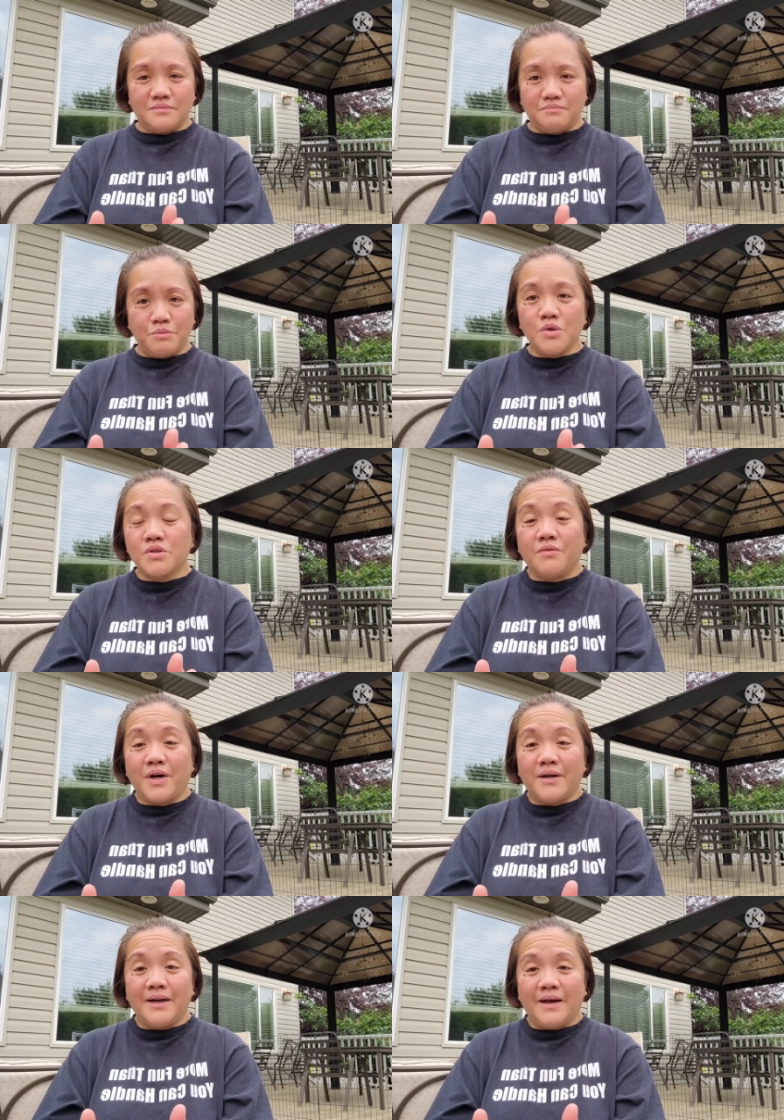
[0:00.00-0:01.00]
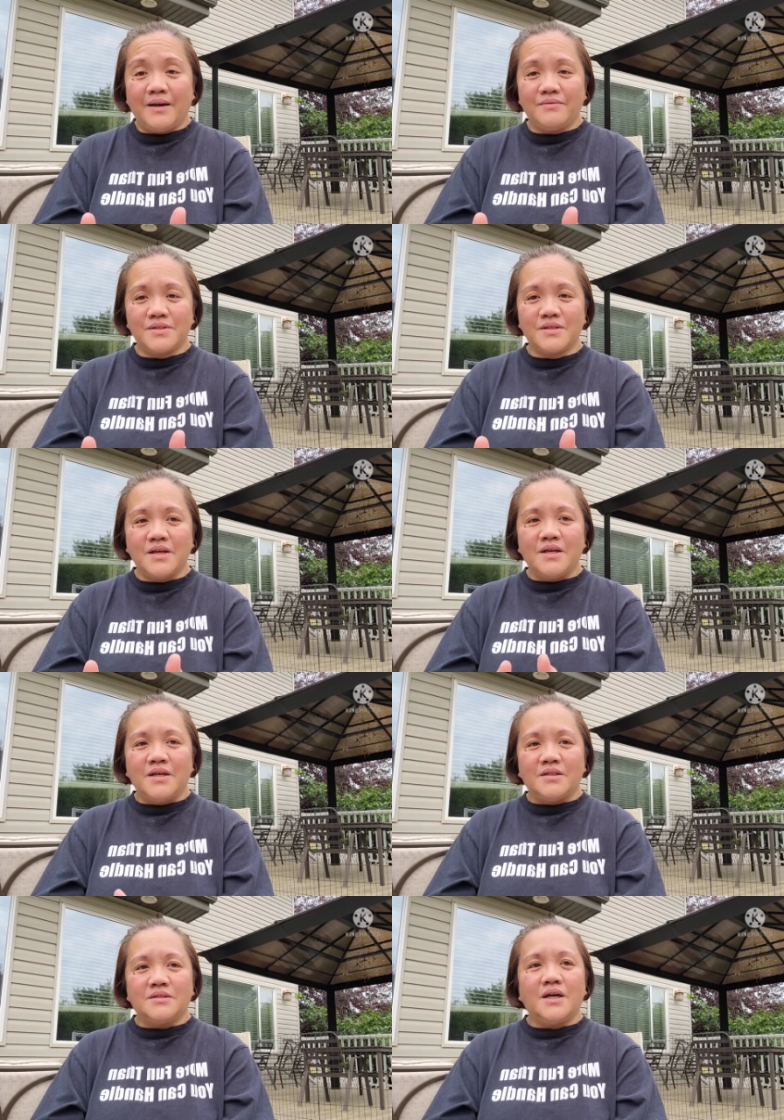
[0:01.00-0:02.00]
most of our lives,
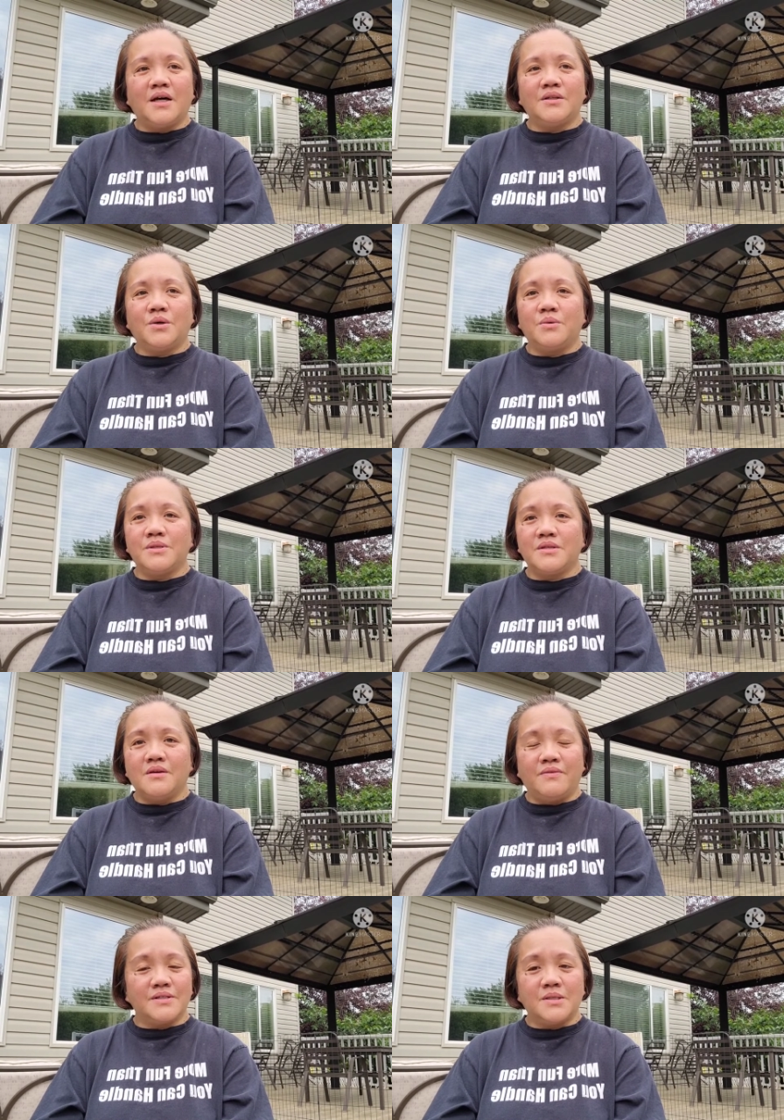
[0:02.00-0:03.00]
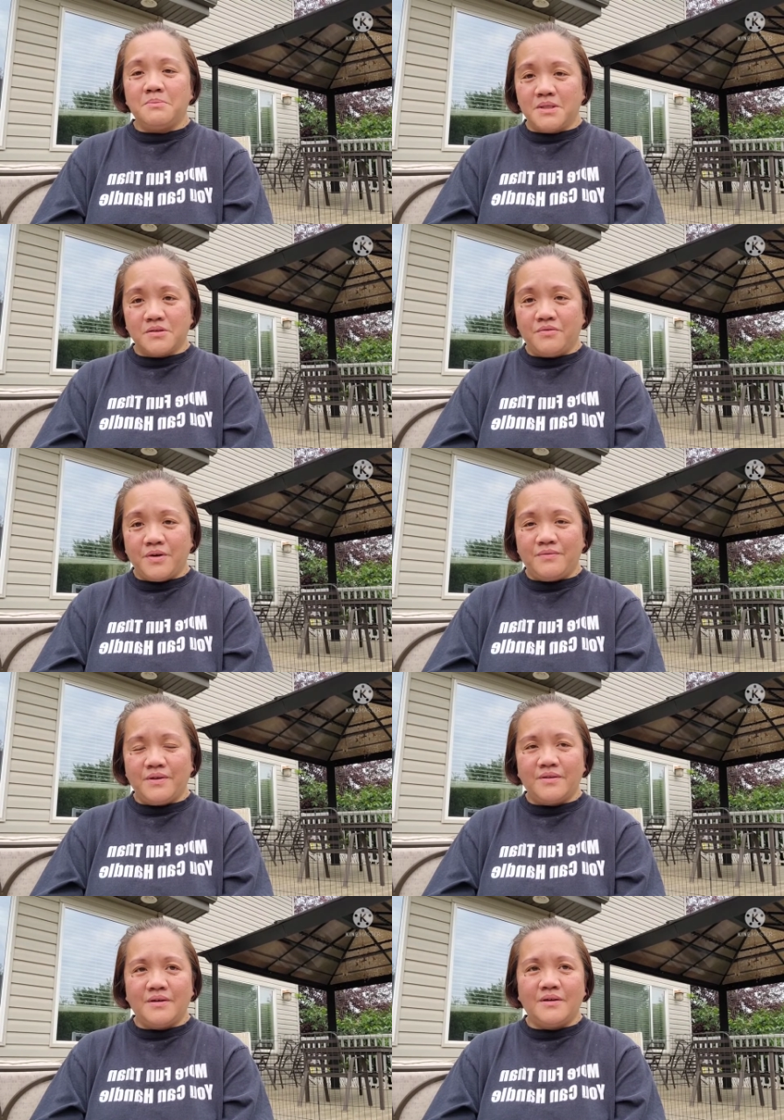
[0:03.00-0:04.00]
dad always gave us the best of
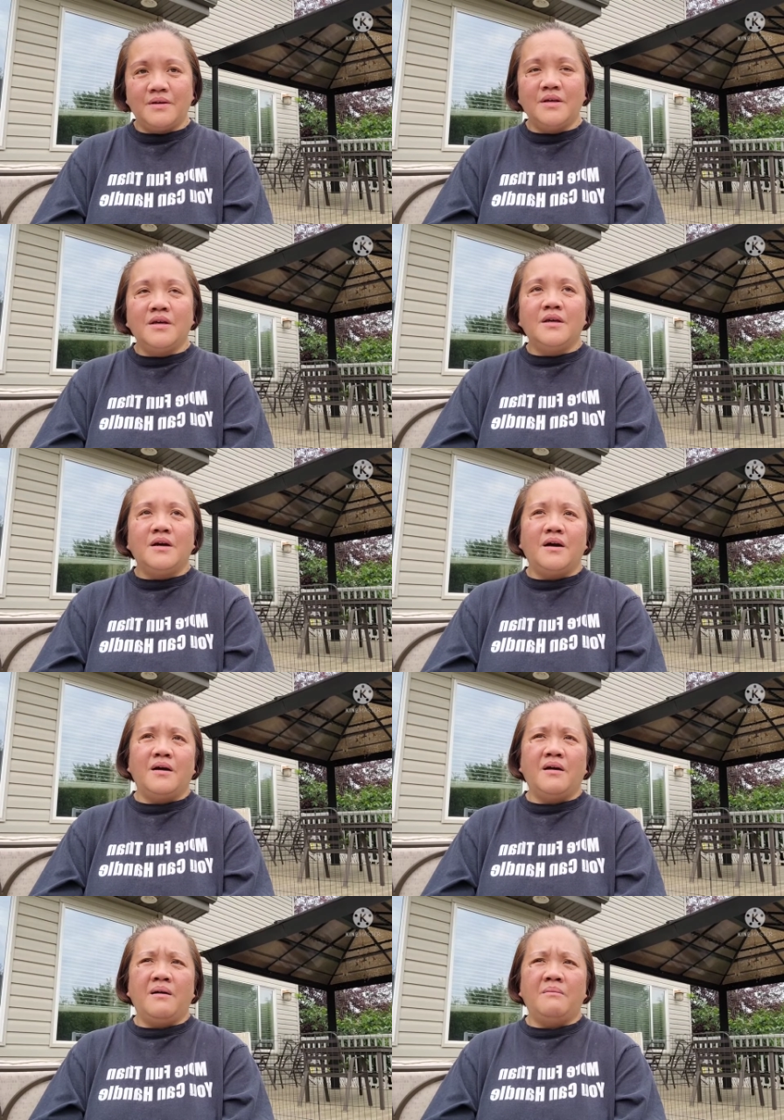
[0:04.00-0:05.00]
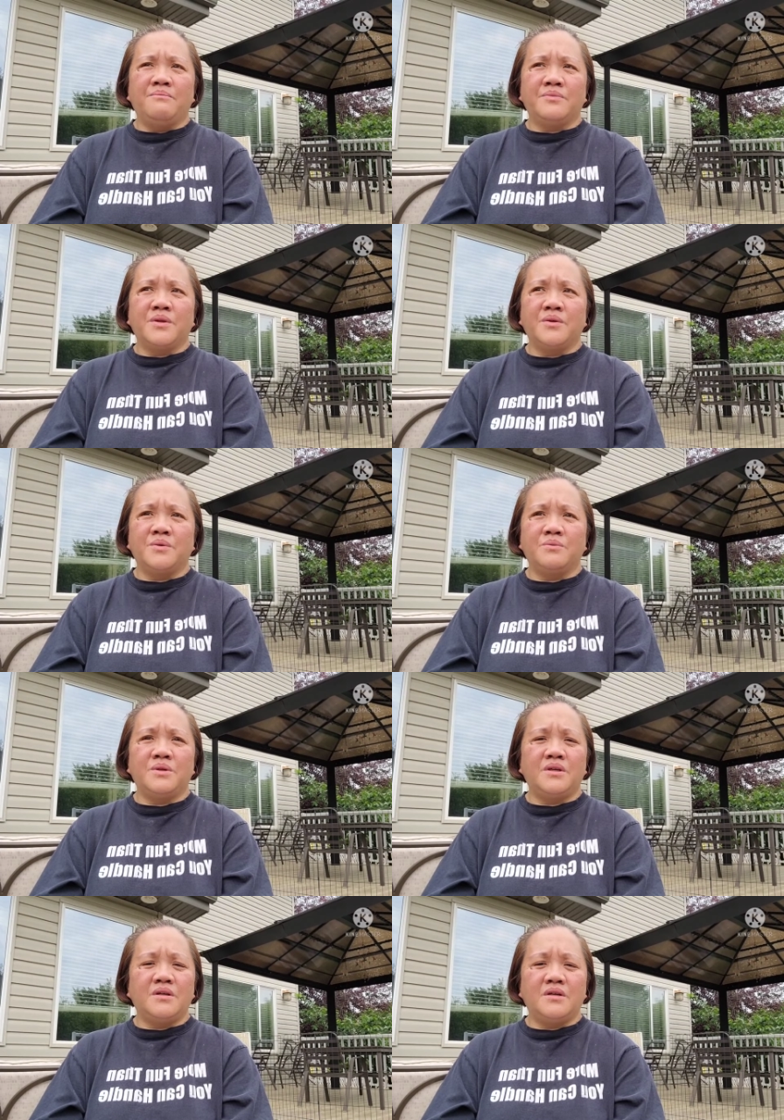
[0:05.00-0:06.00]
everything. Um,
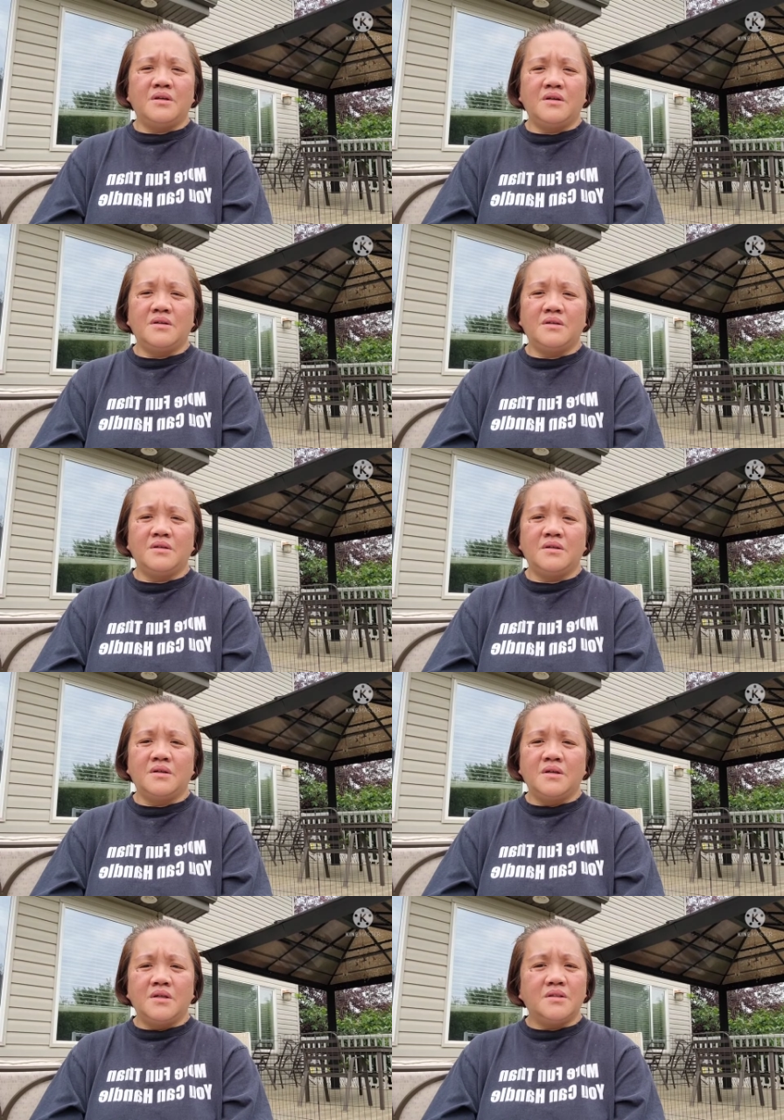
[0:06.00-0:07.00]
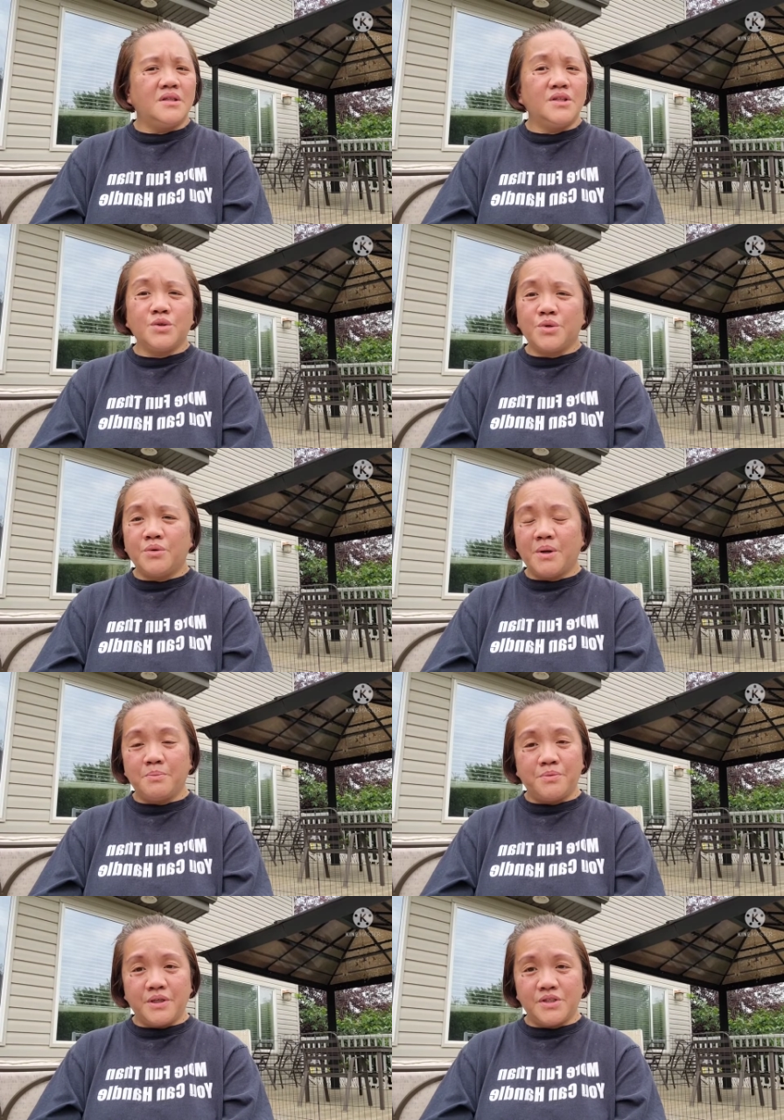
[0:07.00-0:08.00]
we didn't grow up
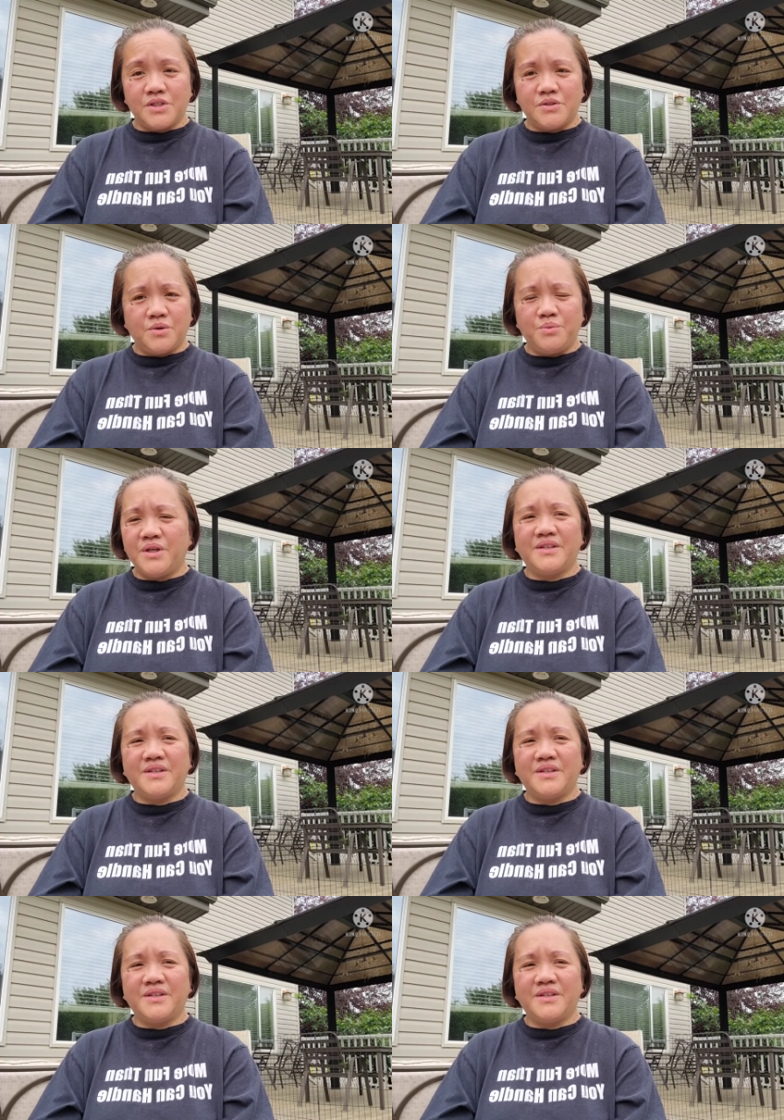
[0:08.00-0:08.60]
rich. No, we are